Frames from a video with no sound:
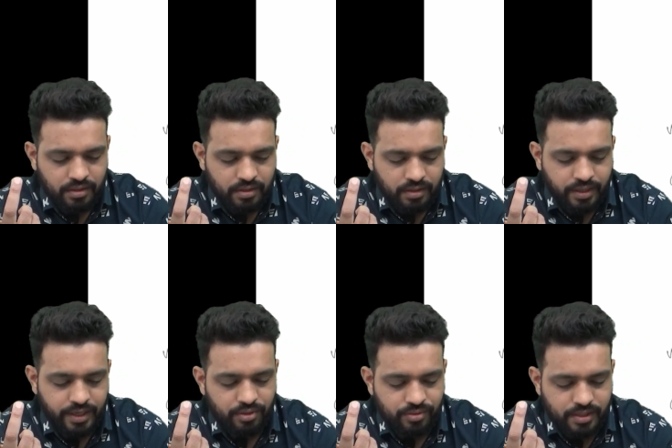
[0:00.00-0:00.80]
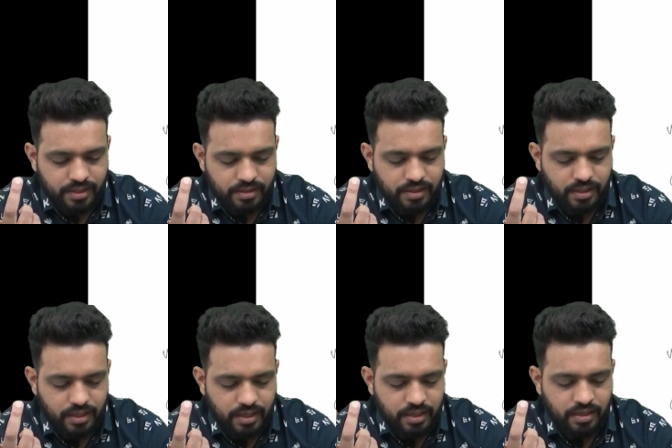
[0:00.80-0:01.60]
reduces the
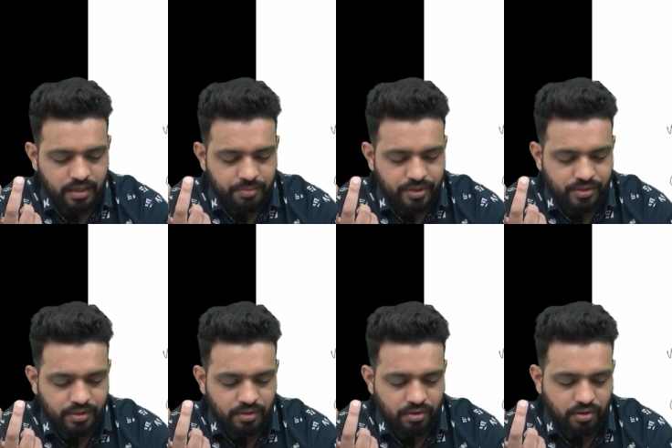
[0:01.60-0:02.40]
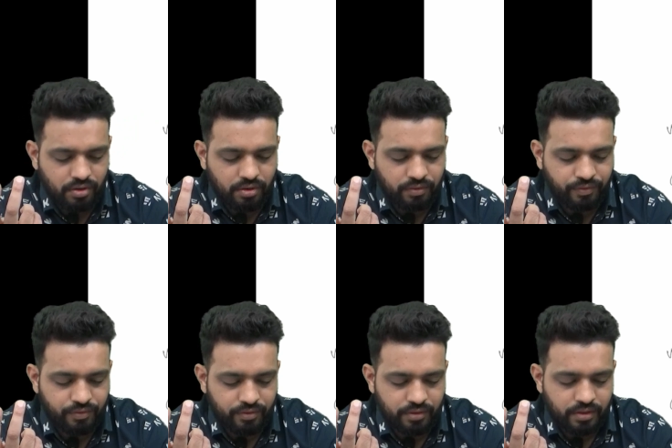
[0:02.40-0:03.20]
inhibition of
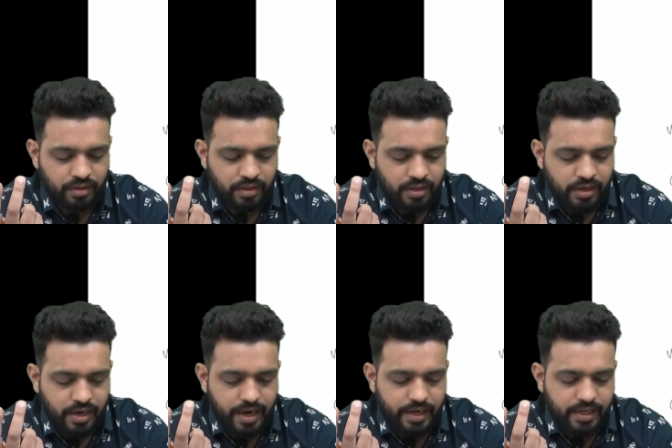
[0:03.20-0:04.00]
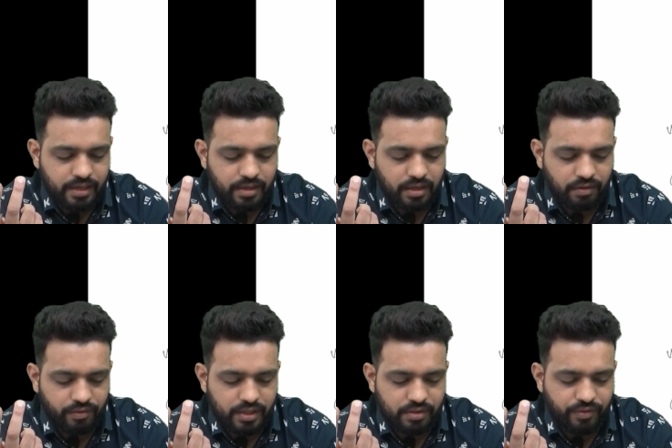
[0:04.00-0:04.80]

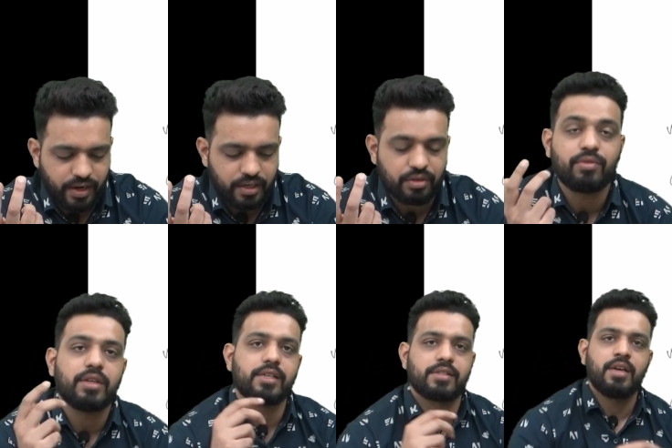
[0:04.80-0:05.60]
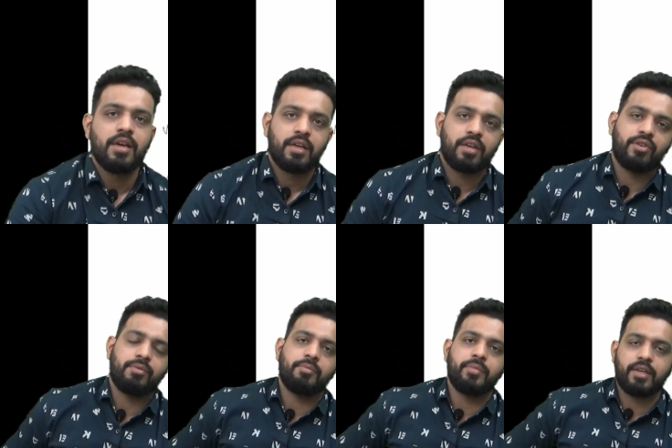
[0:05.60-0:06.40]
Edinger-Westphal nucleus. Now
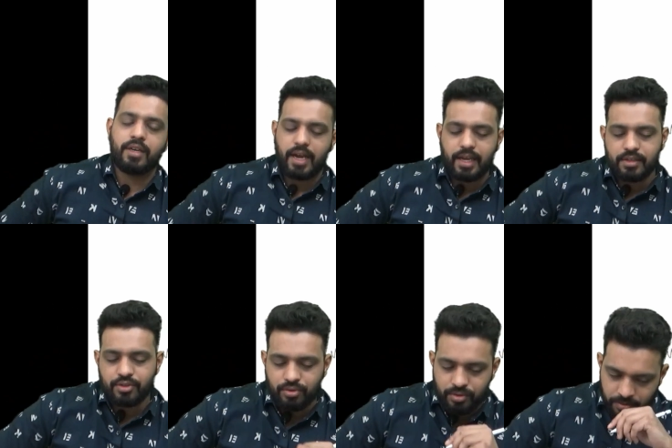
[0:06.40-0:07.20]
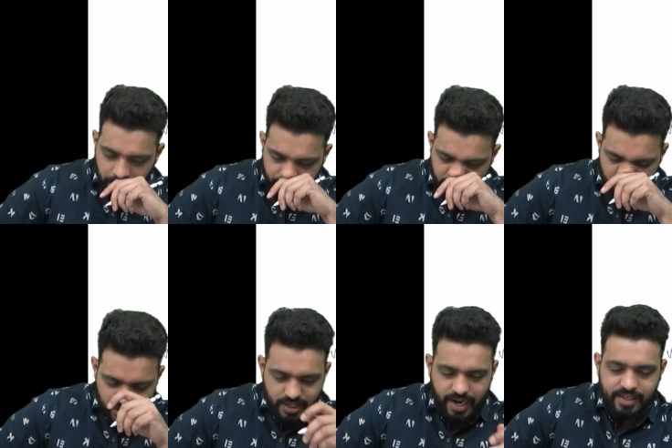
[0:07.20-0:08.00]
remember, I'll show you in the
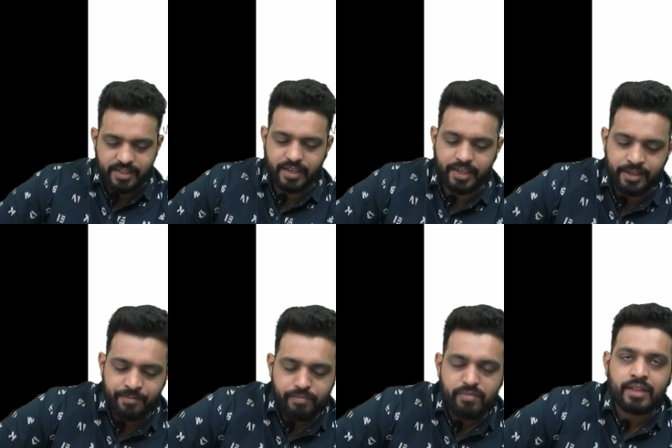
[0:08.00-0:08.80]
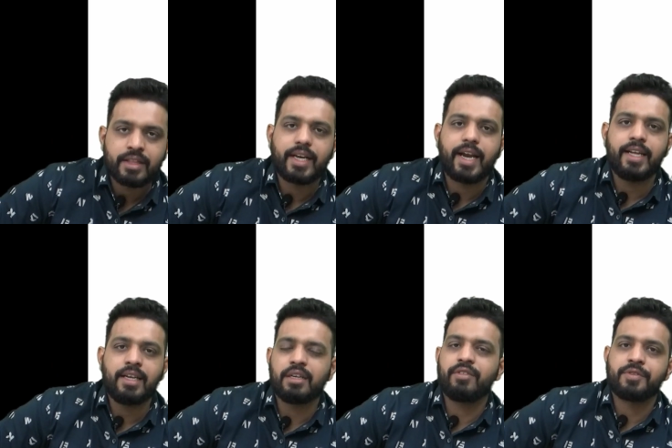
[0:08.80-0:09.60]
slides ahead that
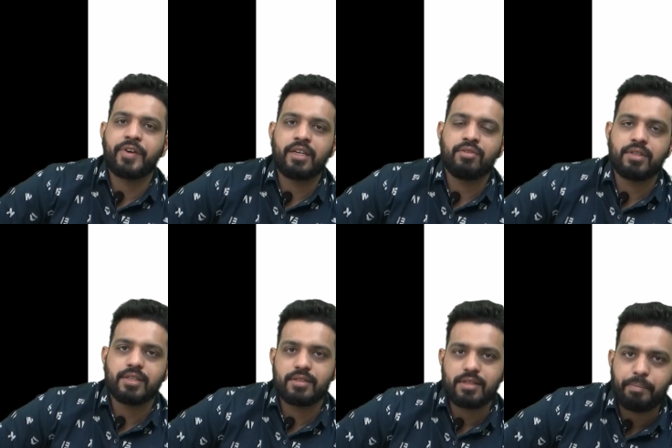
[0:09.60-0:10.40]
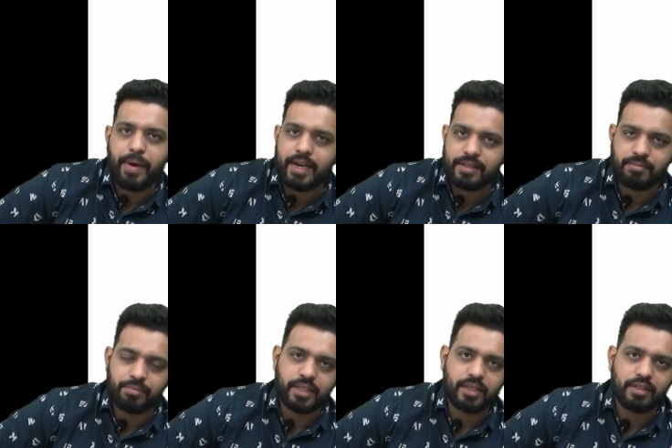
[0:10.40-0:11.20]
Edinger-Westphal nucleus is the
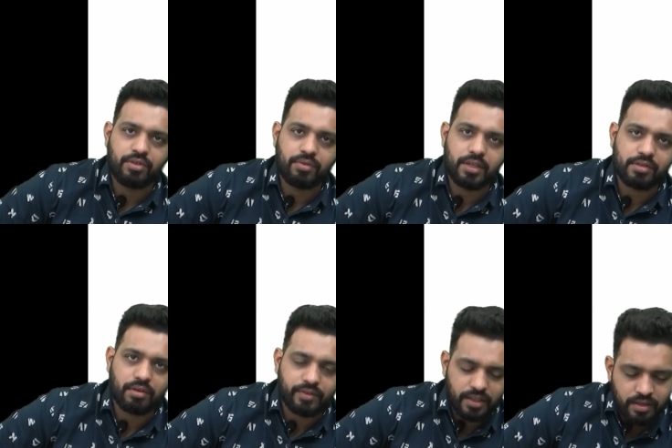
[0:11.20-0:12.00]
parasympathetic nucleus of the